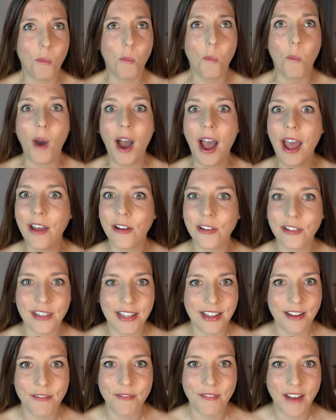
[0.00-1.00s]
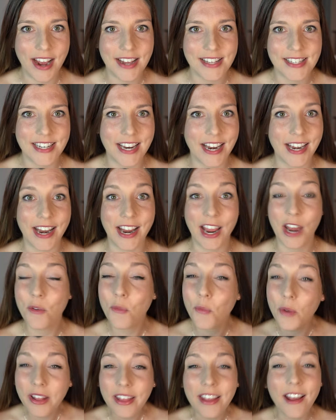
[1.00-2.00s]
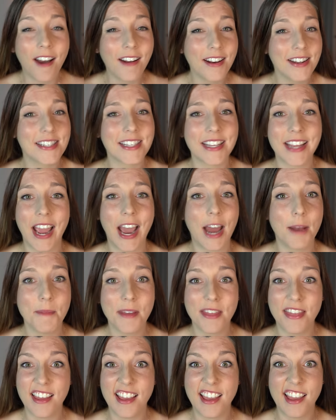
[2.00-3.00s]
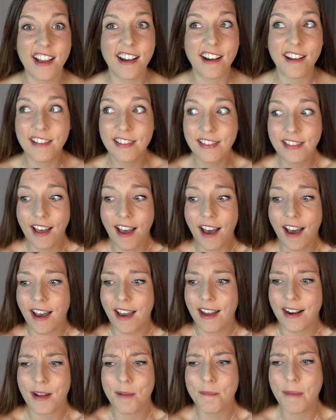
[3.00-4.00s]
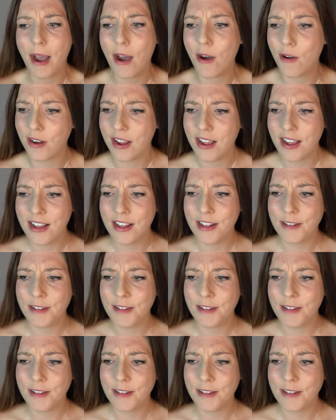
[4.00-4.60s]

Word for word: wildly fascinating and really honestly had me thinking a lot about